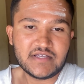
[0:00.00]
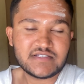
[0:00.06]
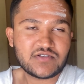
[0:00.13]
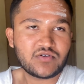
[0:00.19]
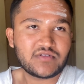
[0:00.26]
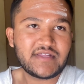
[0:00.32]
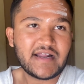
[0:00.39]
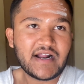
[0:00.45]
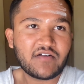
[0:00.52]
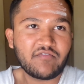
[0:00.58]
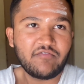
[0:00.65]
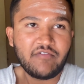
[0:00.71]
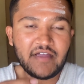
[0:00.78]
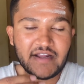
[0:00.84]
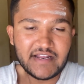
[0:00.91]
So there are
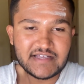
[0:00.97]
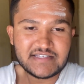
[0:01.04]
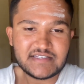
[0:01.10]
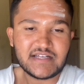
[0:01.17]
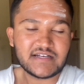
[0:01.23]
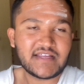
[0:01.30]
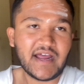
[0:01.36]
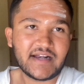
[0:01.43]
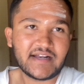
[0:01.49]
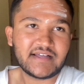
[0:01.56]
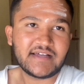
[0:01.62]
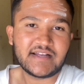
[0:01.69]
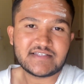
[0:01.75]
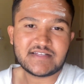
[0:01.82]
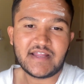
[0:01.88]
various
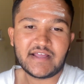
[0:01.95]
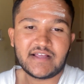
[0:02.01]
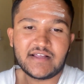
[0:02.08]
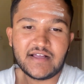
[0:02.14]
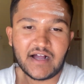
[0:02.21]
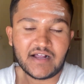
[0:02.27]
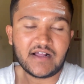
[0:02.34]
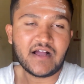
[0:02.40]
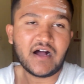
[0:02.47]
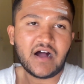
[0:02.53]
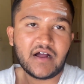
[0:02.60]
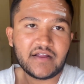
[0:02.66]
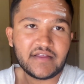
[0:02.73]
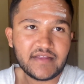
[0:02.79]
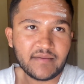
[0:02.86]
categories like Ganga,
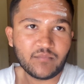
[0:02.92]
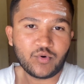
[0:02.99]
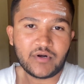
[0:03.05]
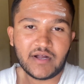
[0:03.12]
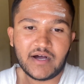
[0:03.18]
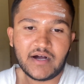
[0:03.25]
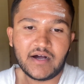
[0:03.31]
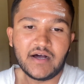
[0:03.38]
Yamuna,